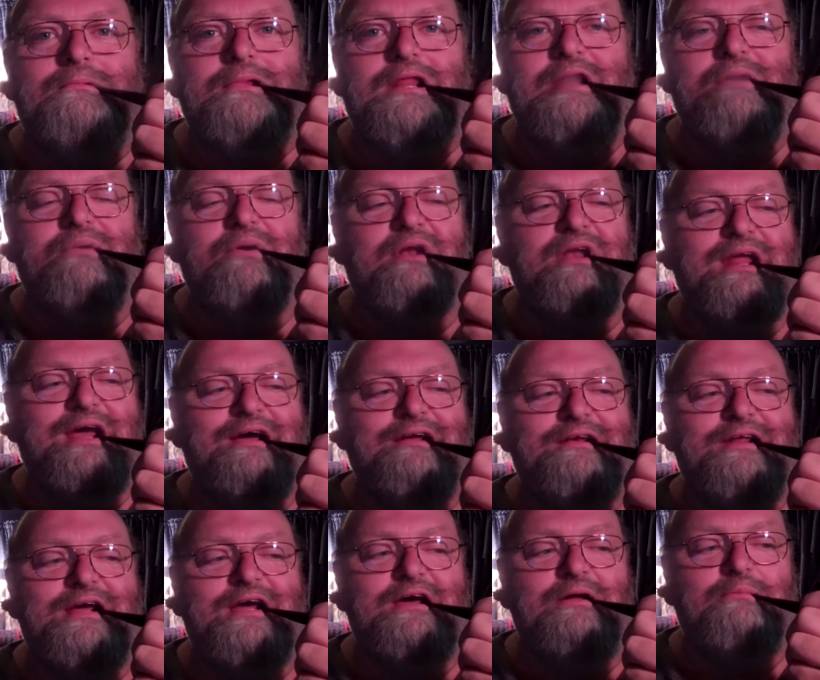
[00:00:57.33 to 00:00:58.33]
they were in
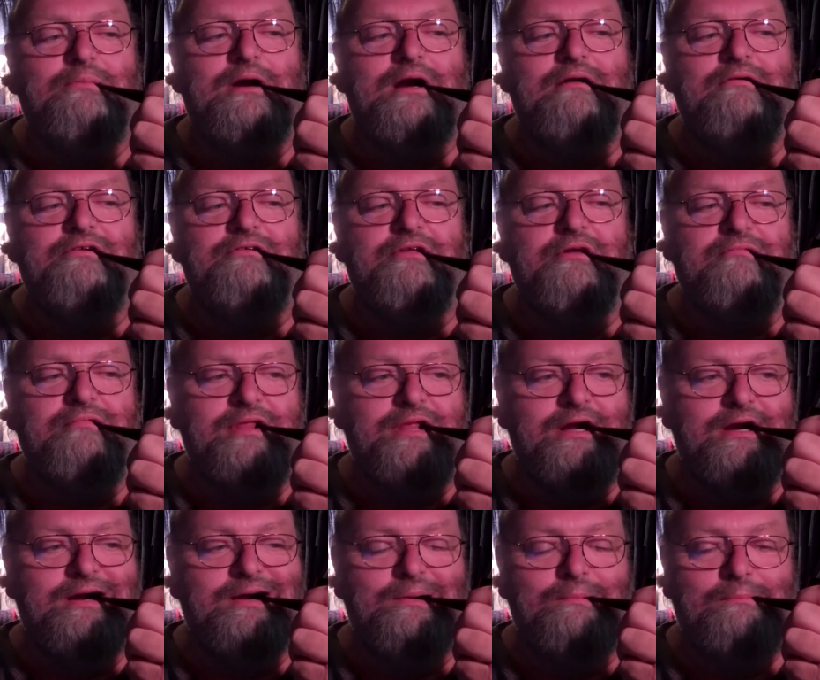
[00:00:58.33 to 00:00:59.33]
downtown where I was living
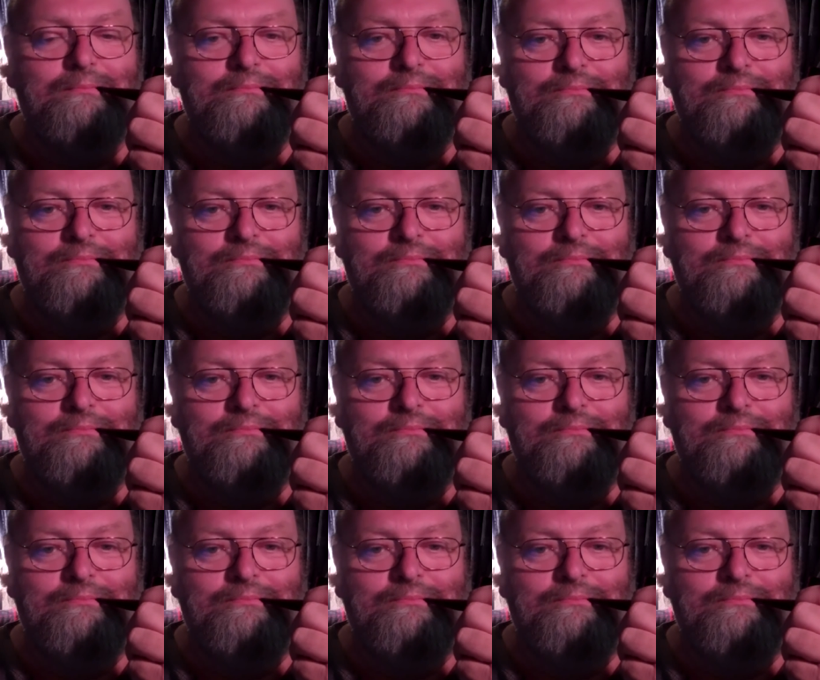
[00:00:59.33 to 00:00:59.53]
there.